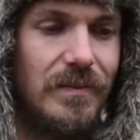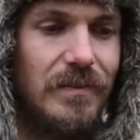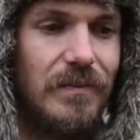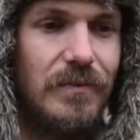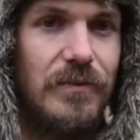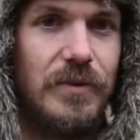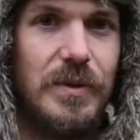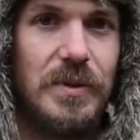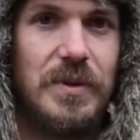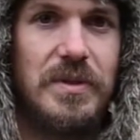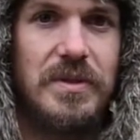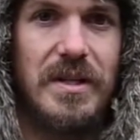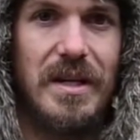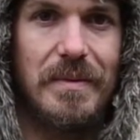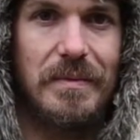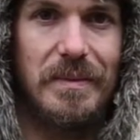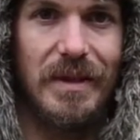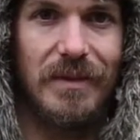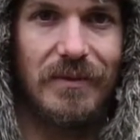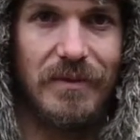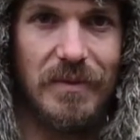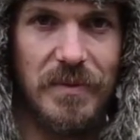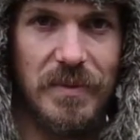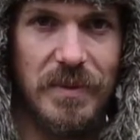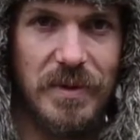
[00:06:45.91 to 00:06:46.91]
food's
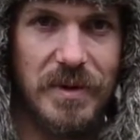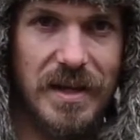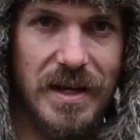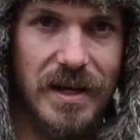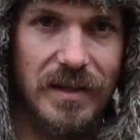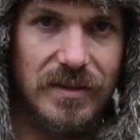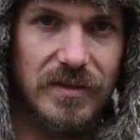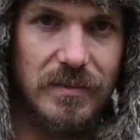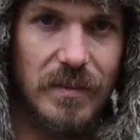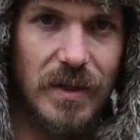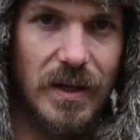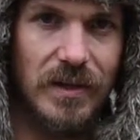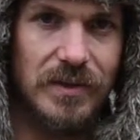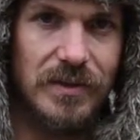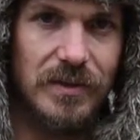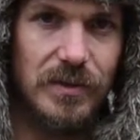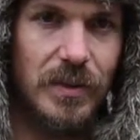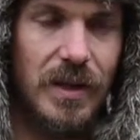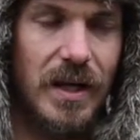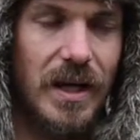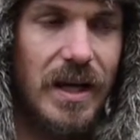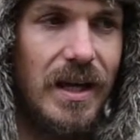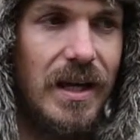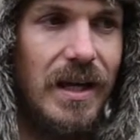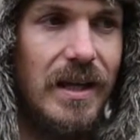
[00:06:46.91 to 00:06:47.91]
coming from 3,000 miles
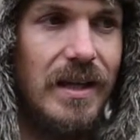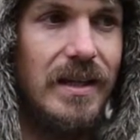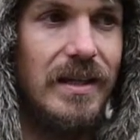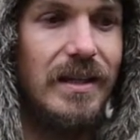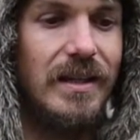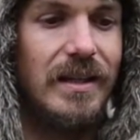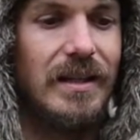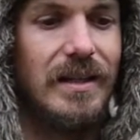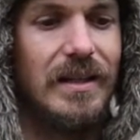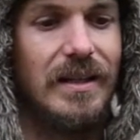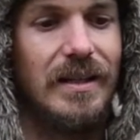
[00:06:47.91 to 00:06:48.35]
away,